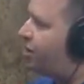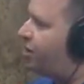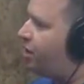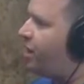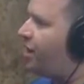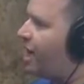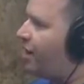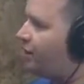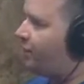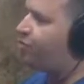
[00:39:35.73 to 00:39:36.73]
on
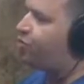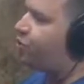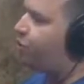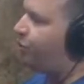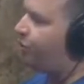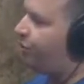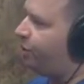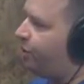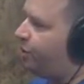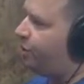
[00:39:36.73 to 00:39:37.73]
how to improve
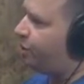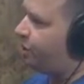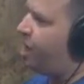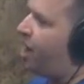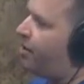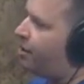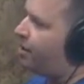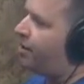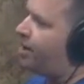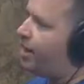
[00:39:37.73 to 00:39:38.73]
your
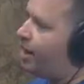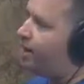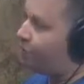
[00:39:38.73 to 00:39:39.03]
comedy and how to